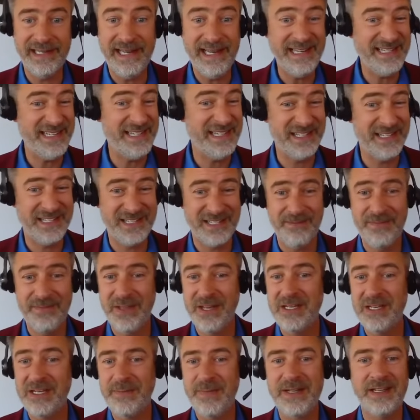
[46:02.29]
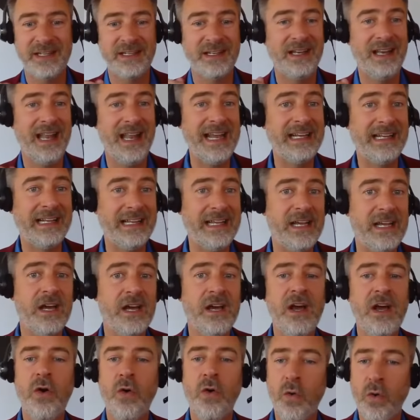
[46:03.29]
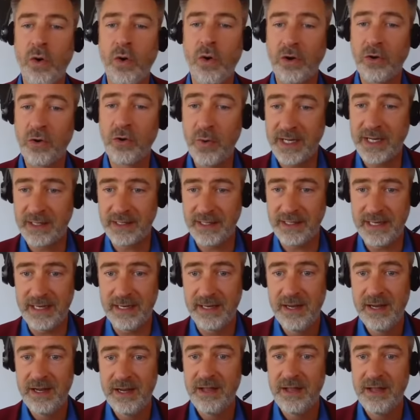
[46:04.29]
isn't something to be done lightly or quickly.